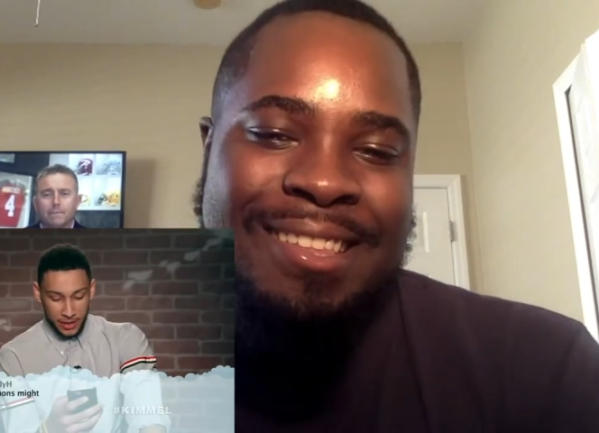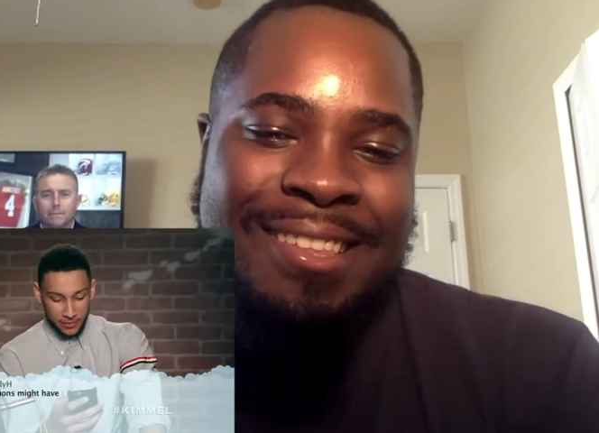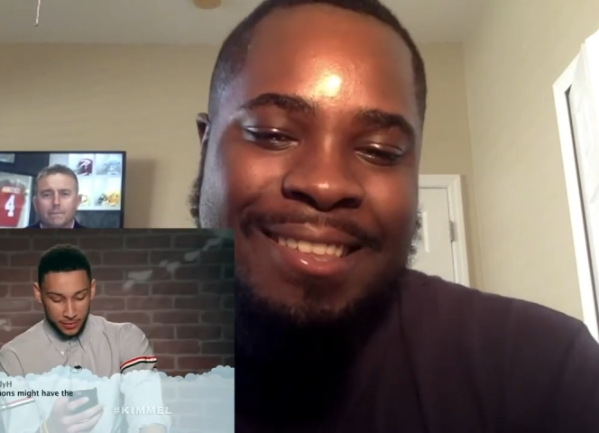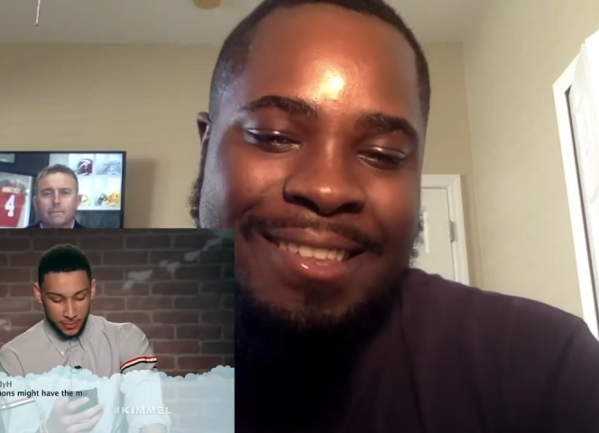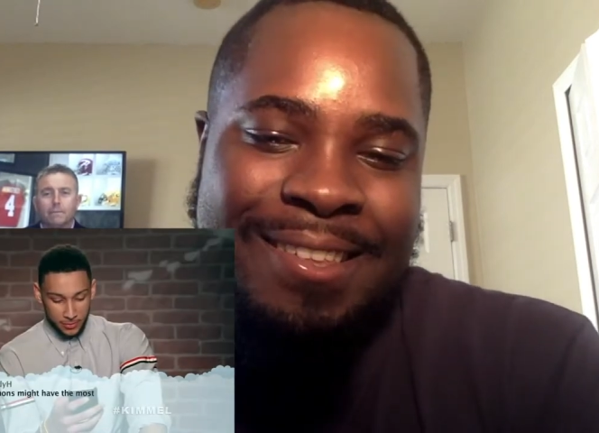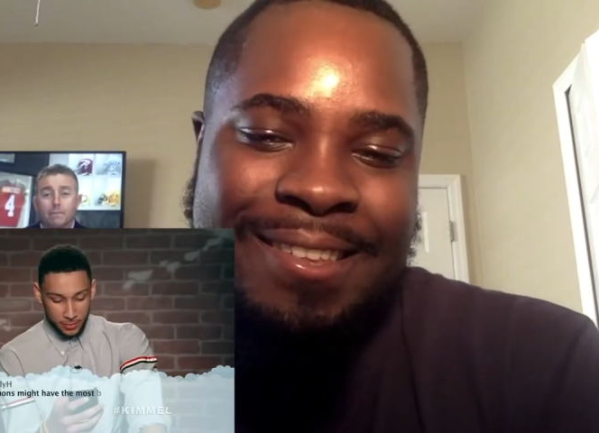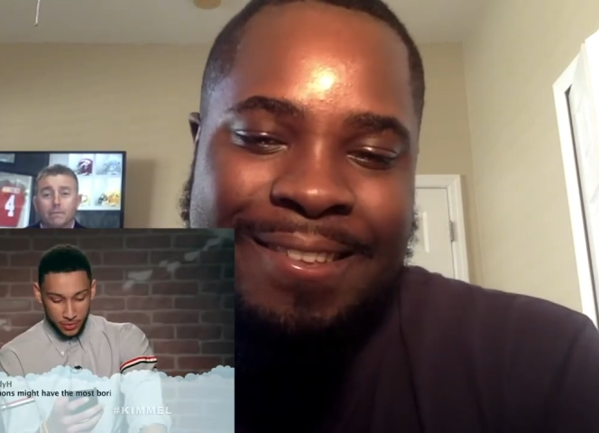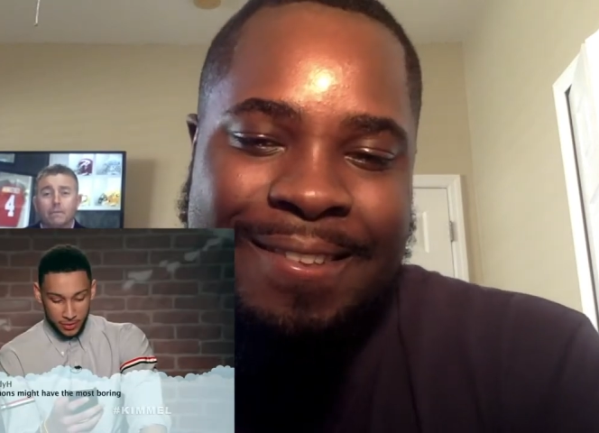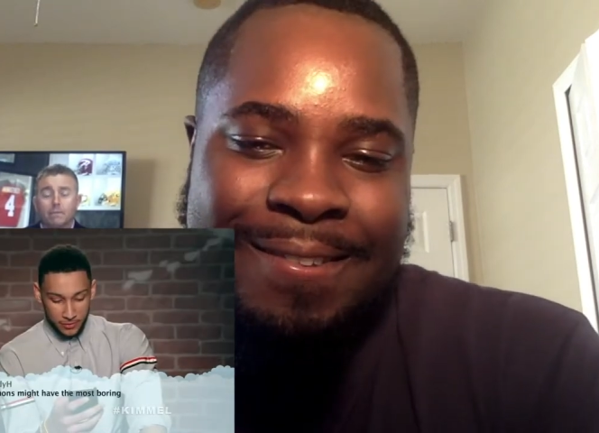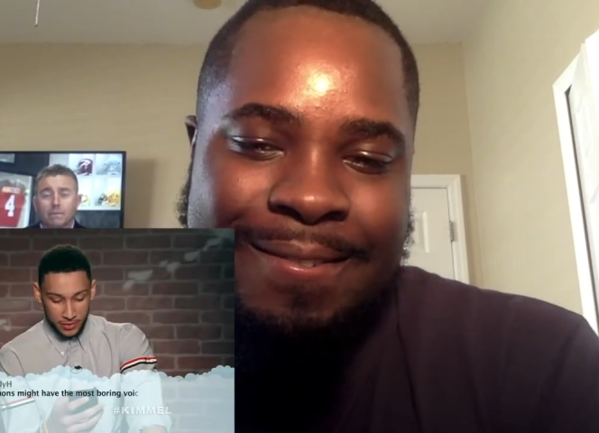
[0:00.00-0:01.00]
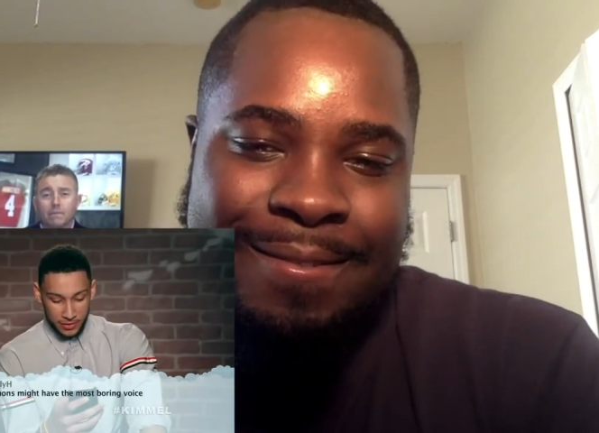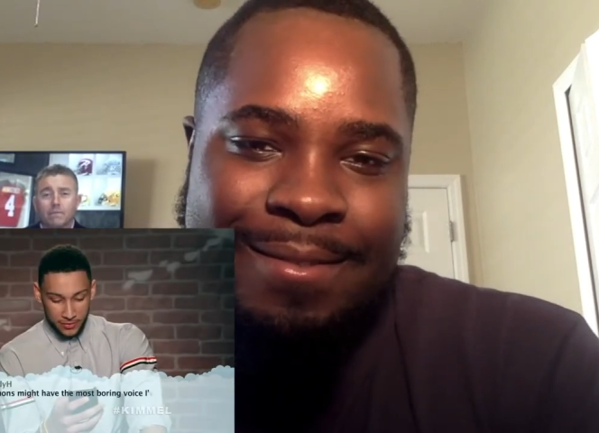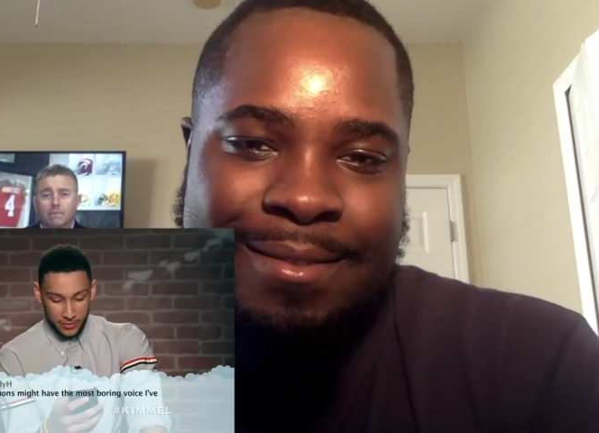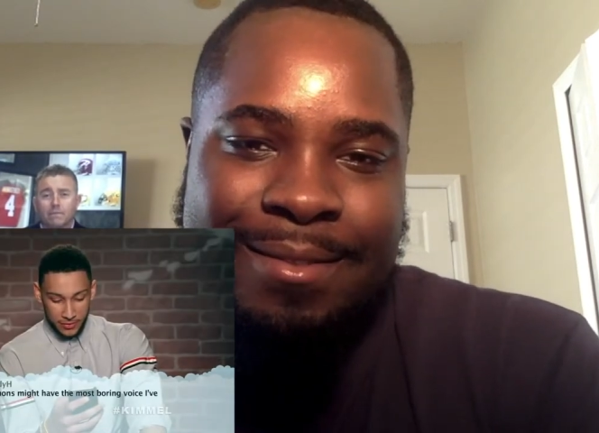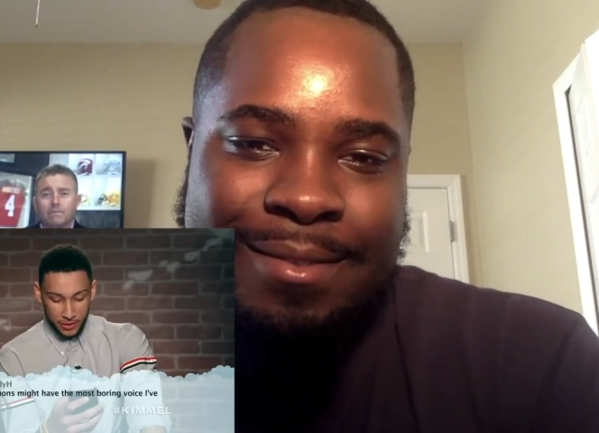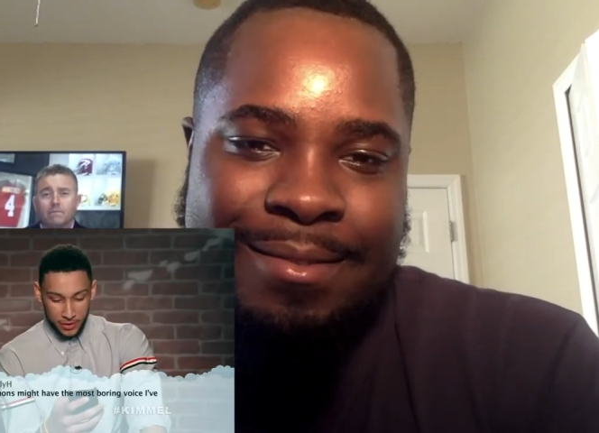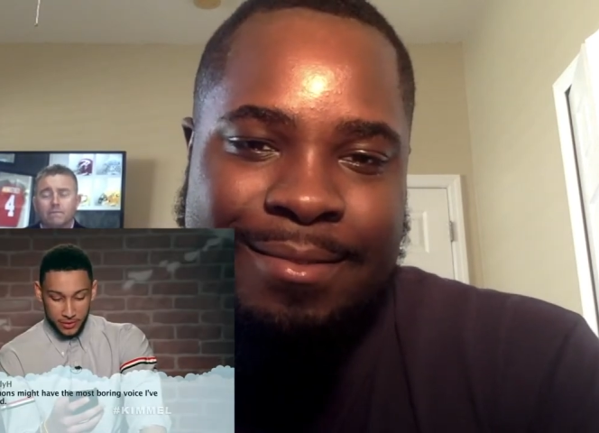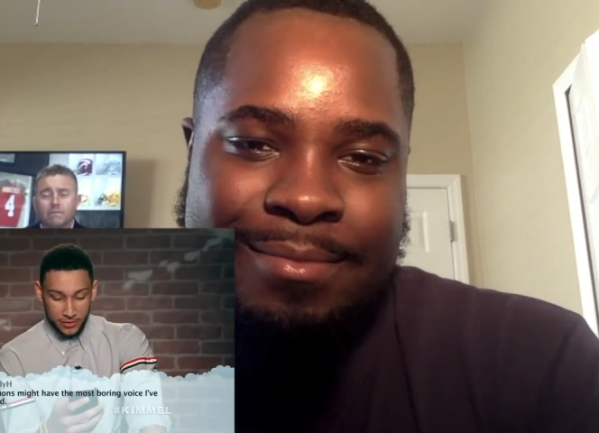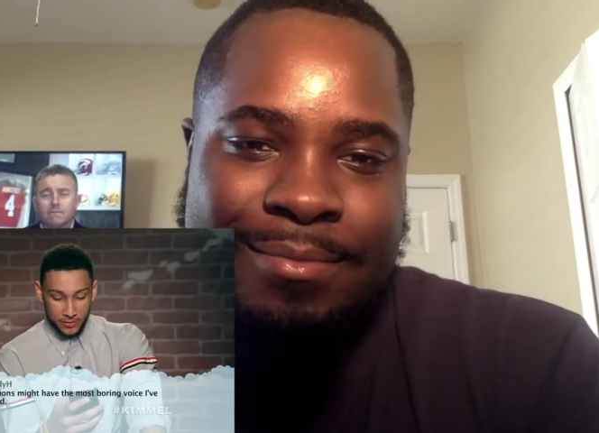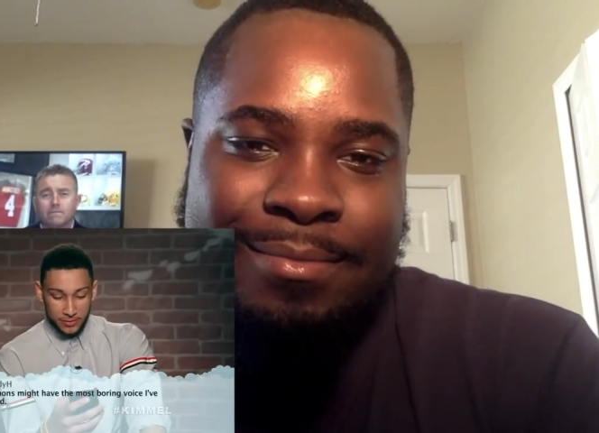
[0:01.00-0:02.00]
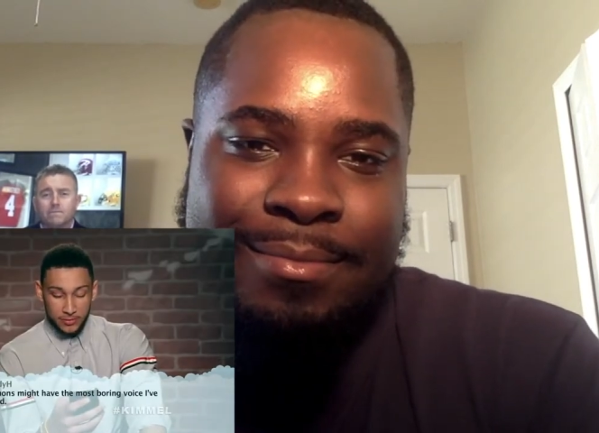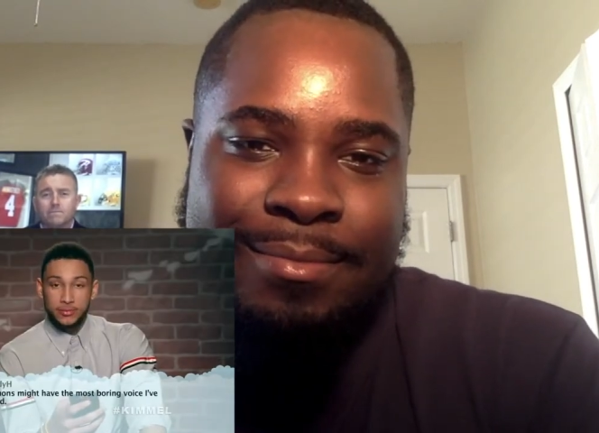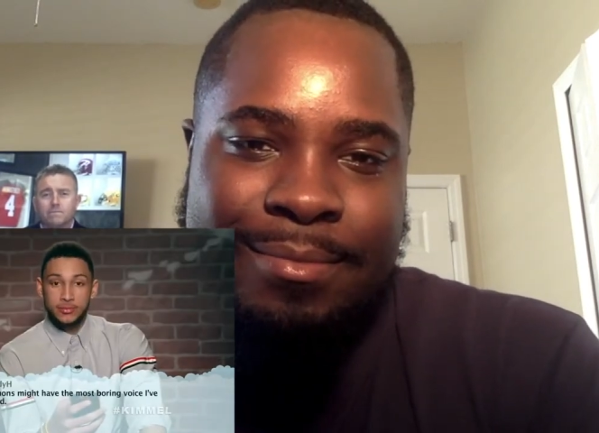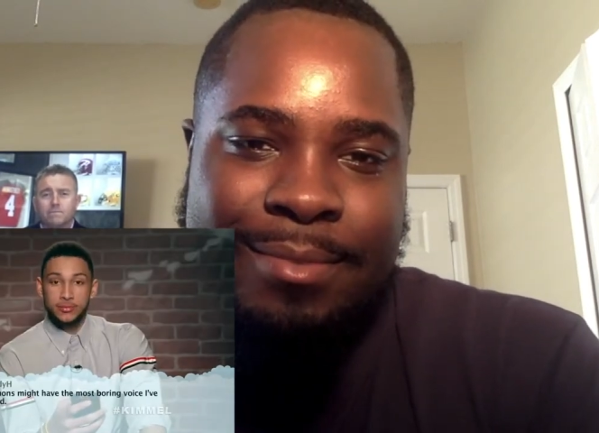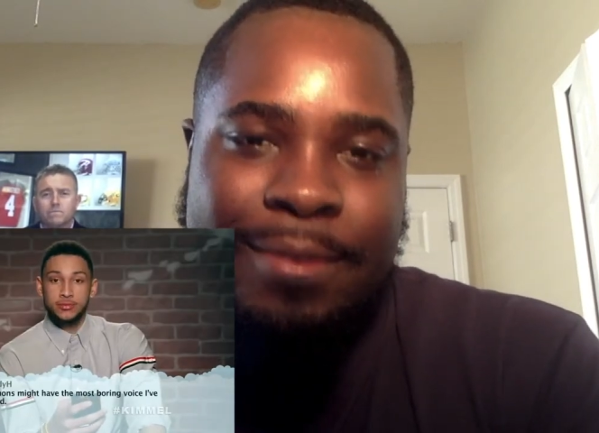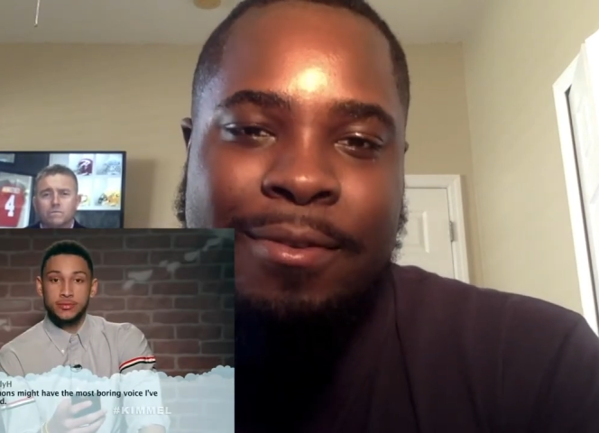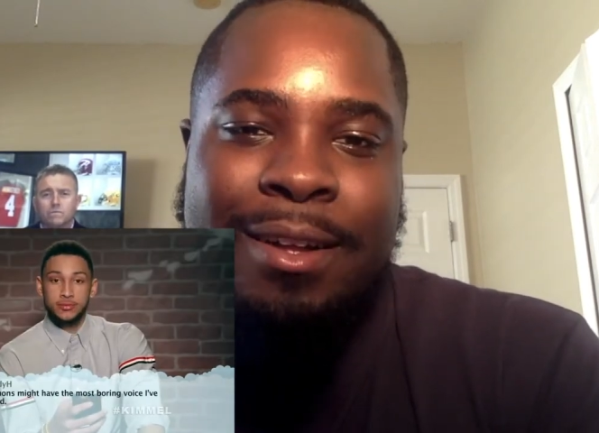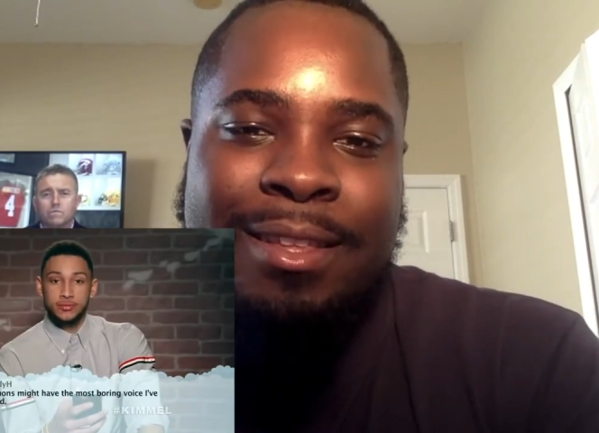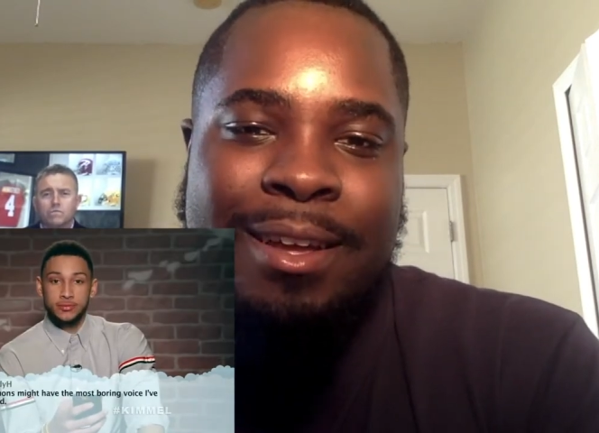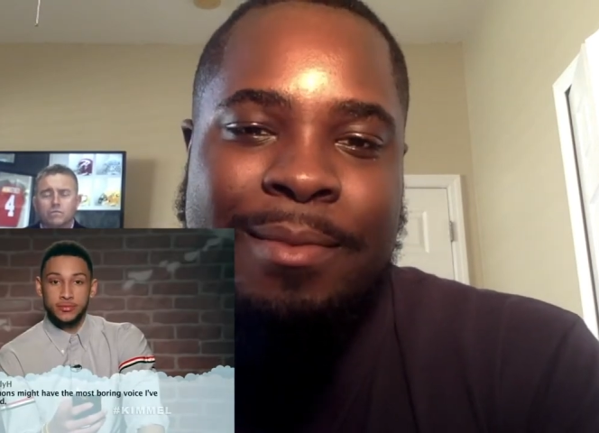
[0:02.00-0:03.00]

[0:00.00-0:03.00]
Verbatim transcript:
Speaker 1: the most boring voice I've ever heard. It's fucked up,